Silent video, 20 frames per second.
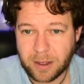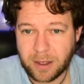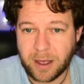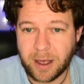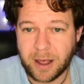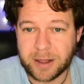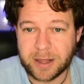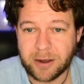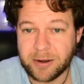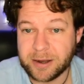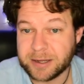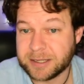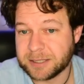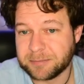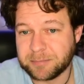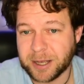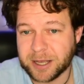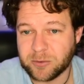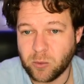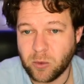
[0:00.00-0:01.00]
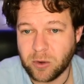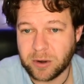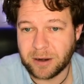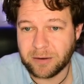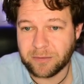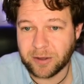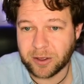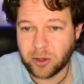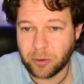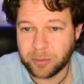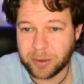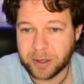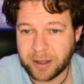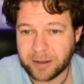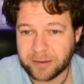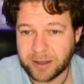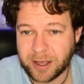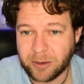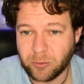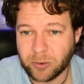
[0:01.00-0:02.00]
And there it is, it's picked 1, and if I copy
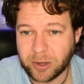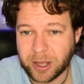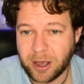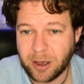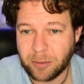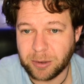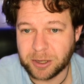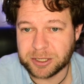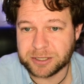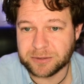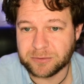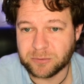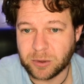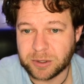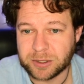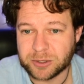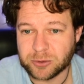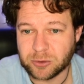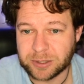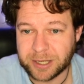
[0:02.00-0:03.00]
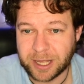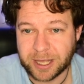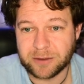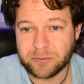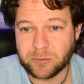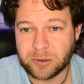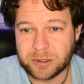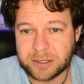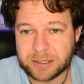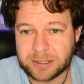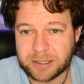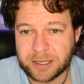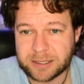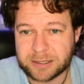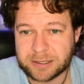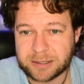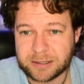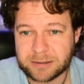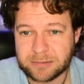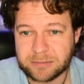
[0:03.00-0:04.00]
that down, we'll get a bunch of 1s or negative 1s.
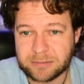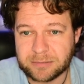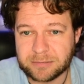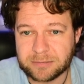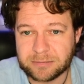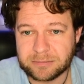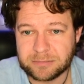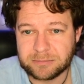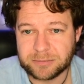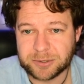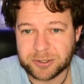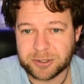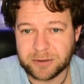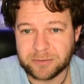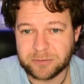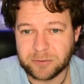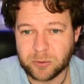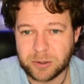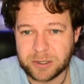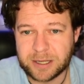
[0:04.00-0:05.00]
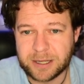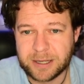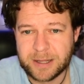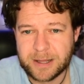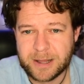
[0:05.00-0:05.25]
That's straightforward.